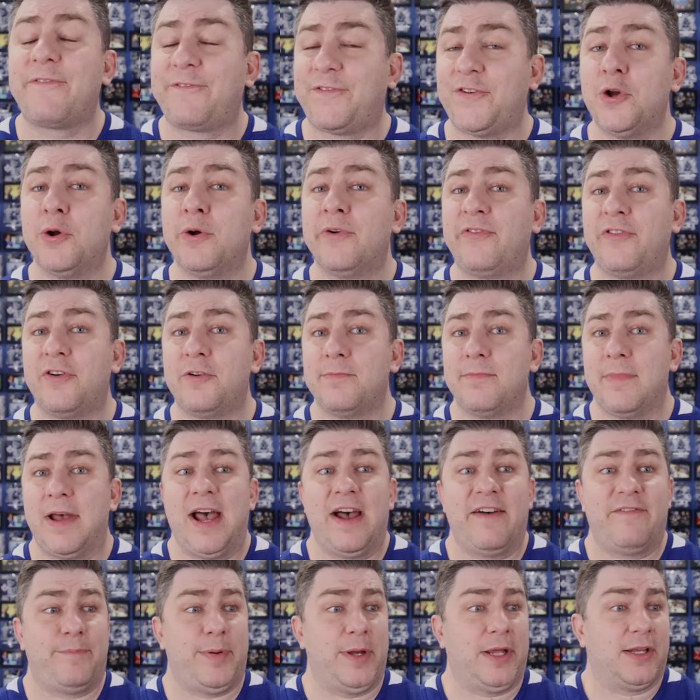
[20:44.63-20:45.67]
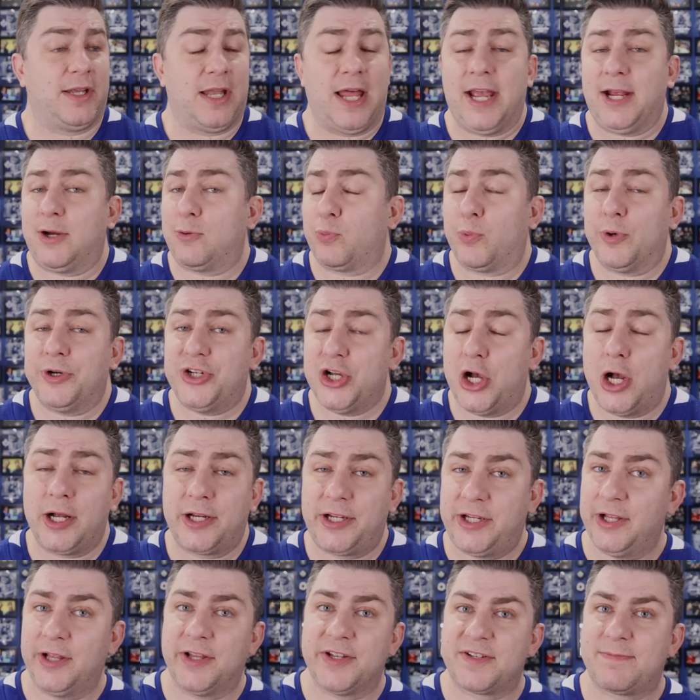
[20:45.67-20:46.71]
A few of them have been like
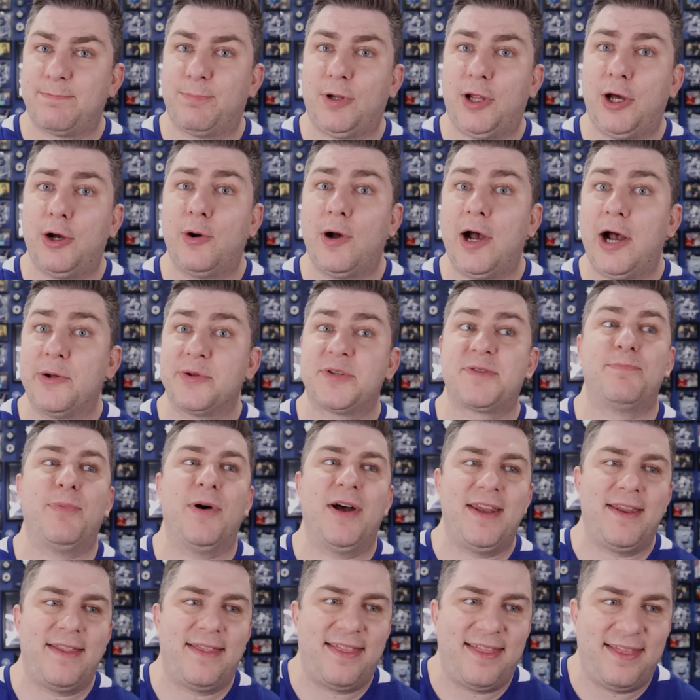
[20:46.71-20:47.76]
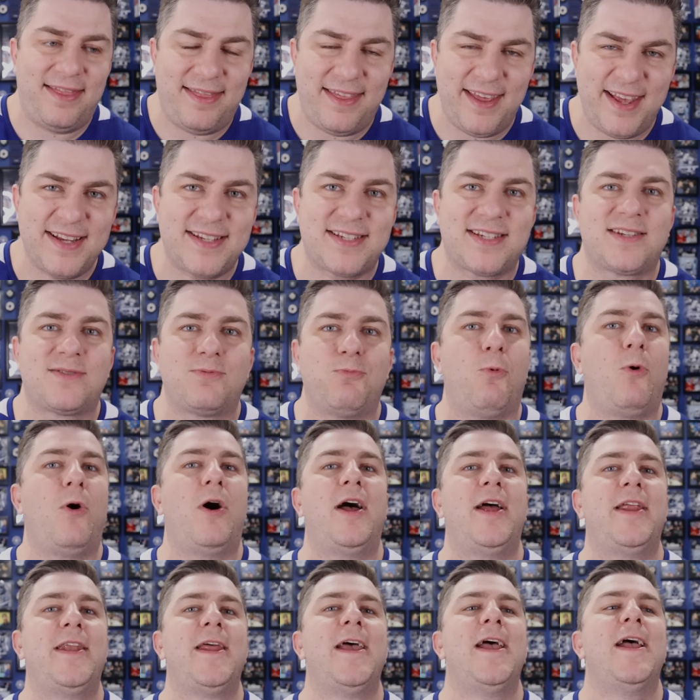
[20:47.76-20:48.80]
redonkulous blowouts, but this
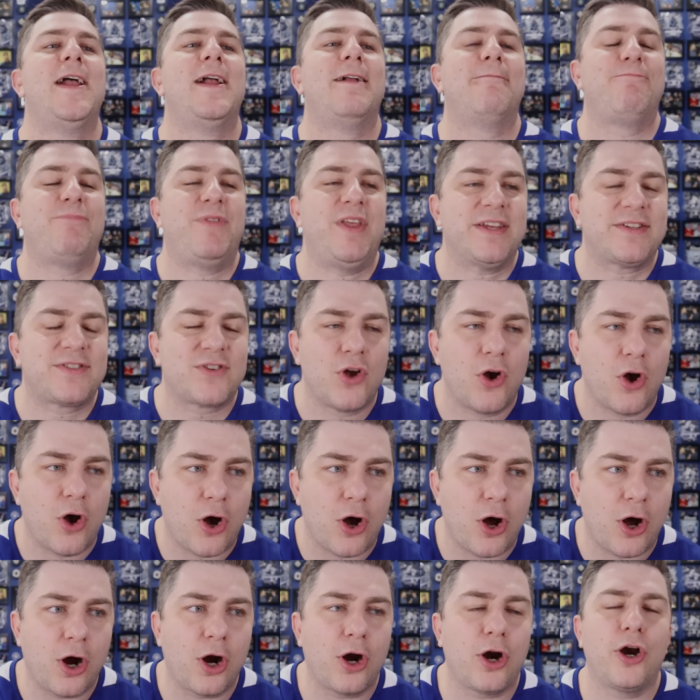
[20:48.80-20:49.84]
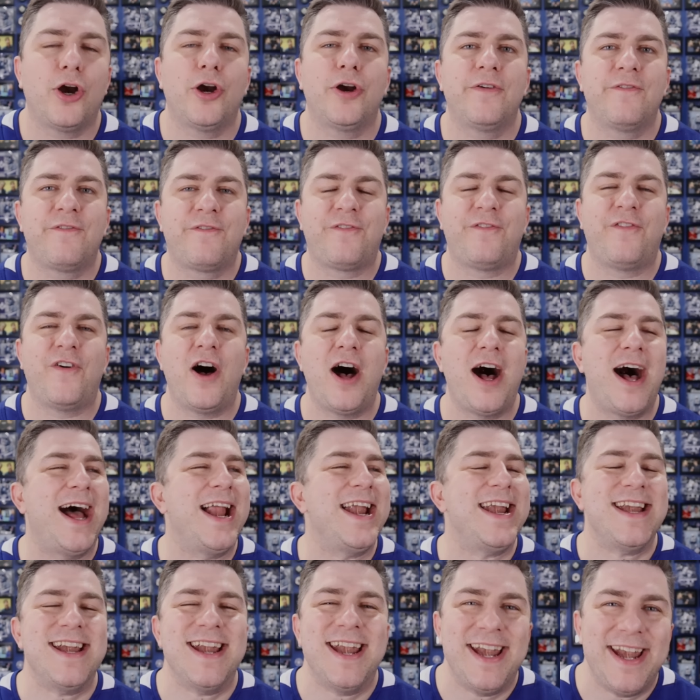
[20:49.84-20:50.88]
one, this hard
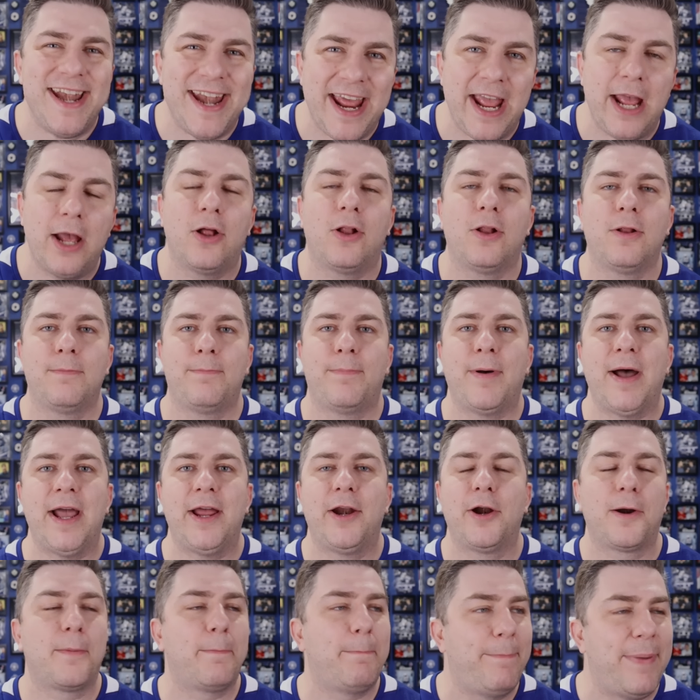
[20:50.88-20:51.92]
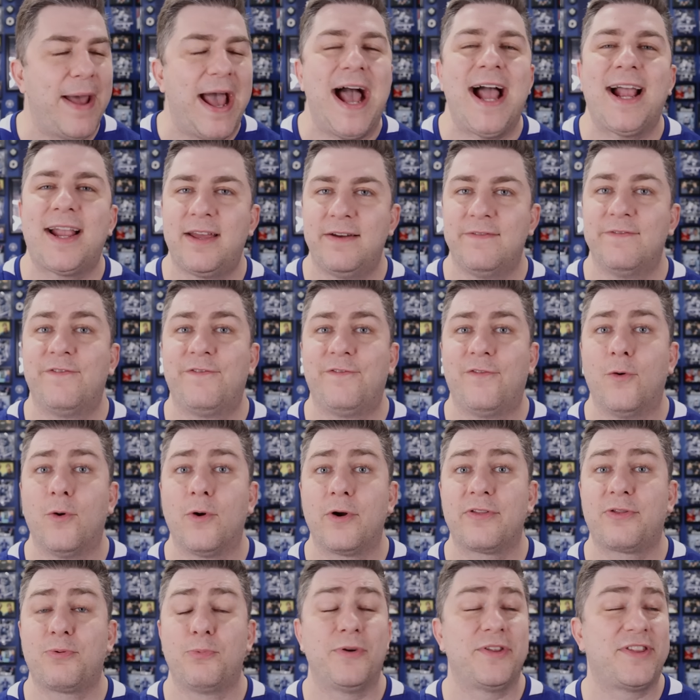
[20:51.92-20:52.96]
fought nail biter back and
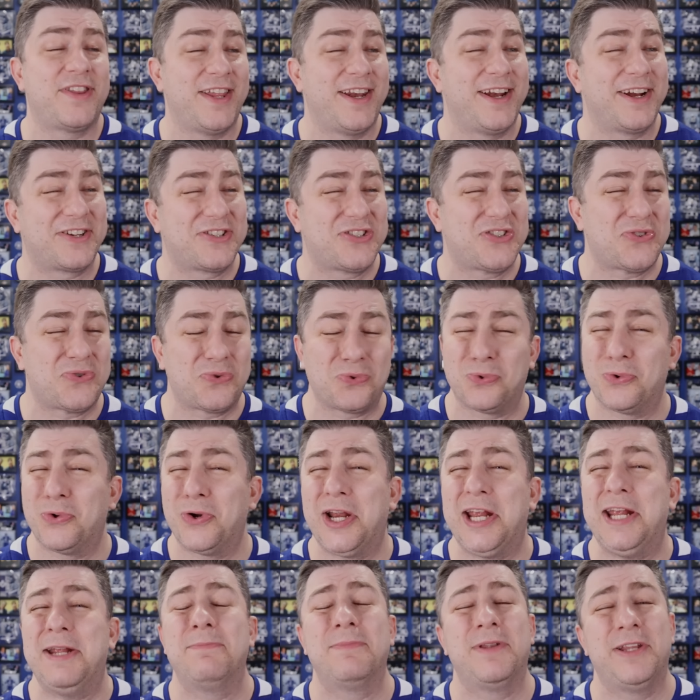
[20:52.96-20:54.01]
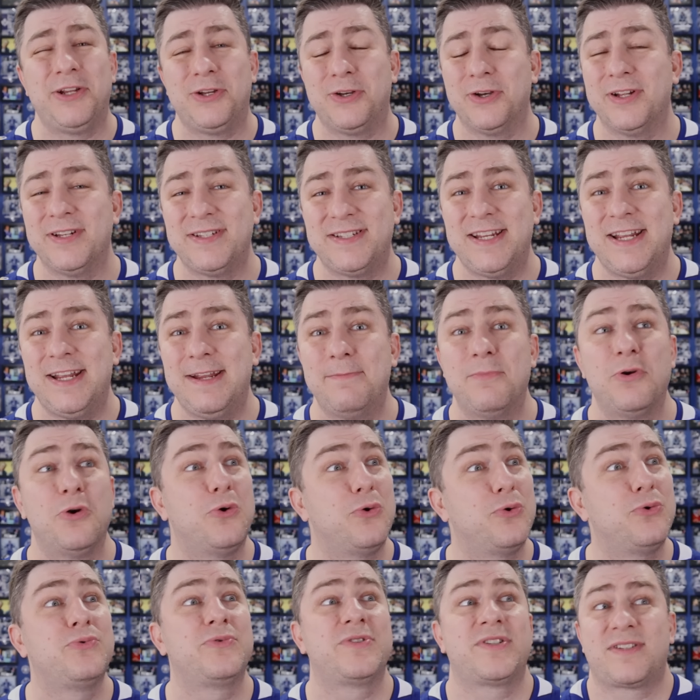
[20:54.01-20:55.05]
forth with an extremely good team
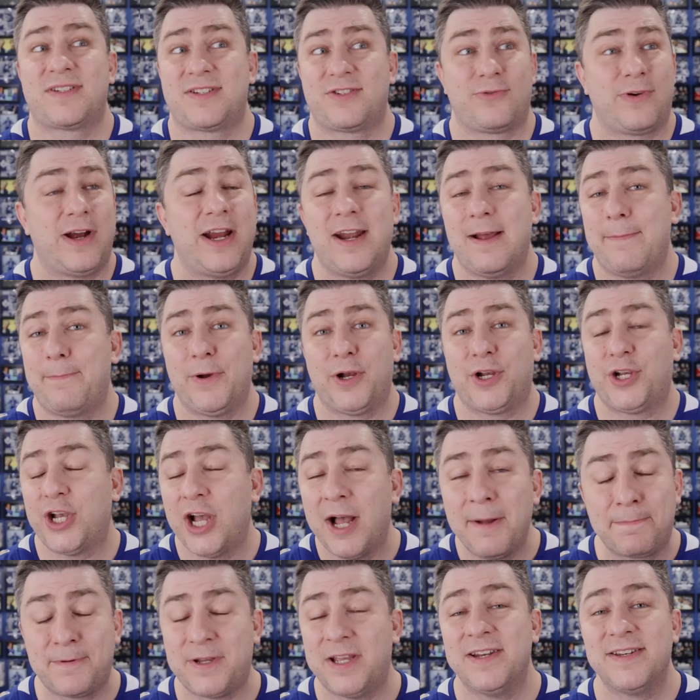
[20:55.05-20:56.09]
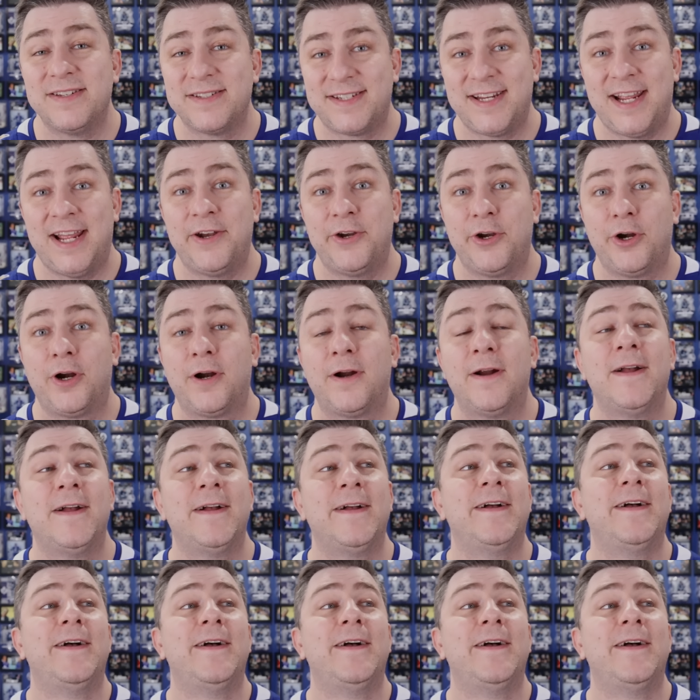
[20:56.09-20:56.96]
who's straight up a cup contender.